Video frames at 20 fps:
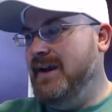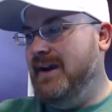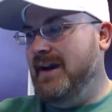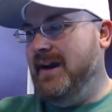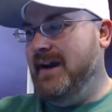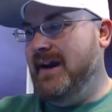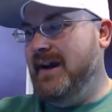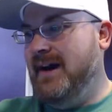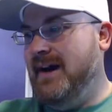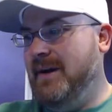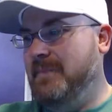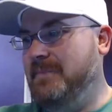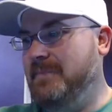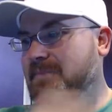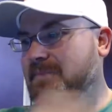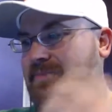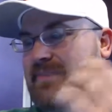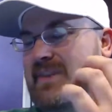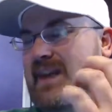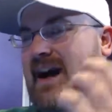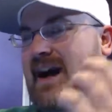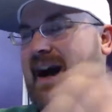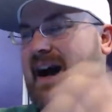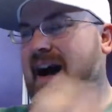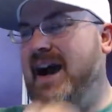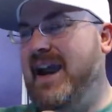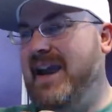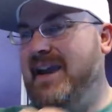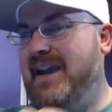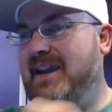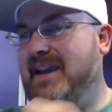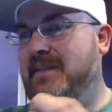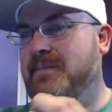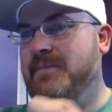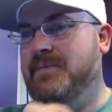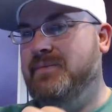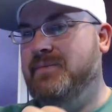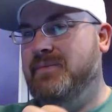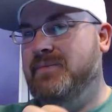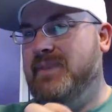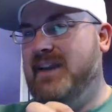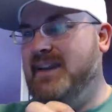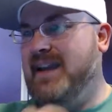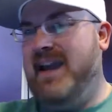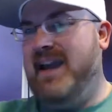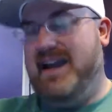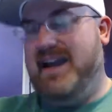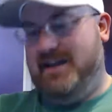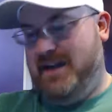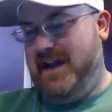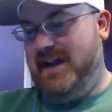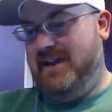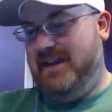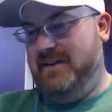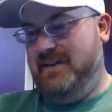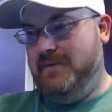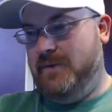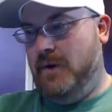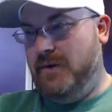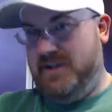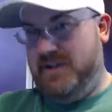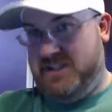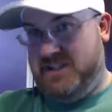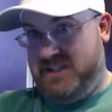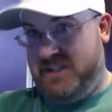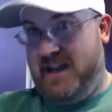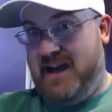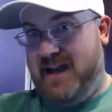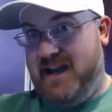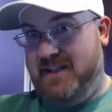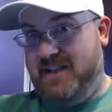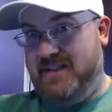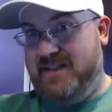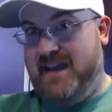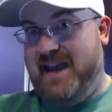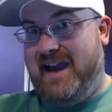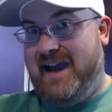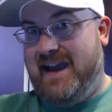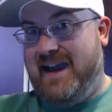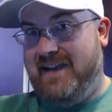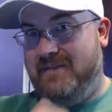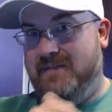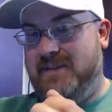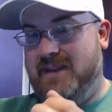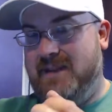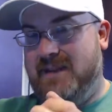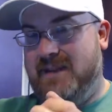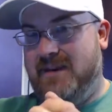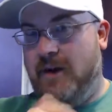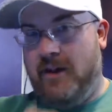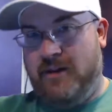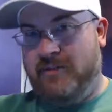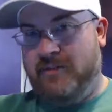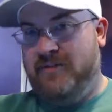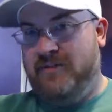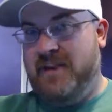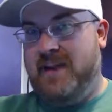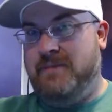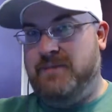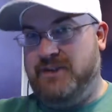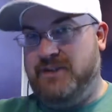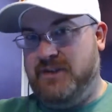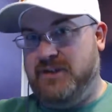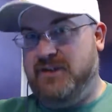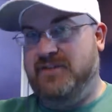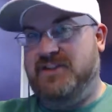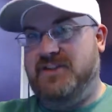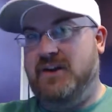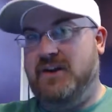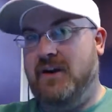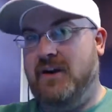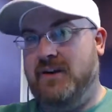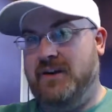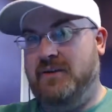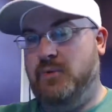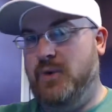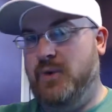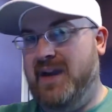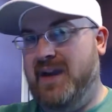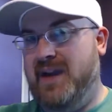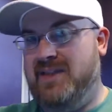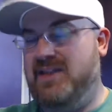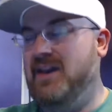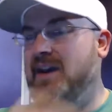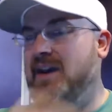Um, I I always thought that the Hall of Fame should have started with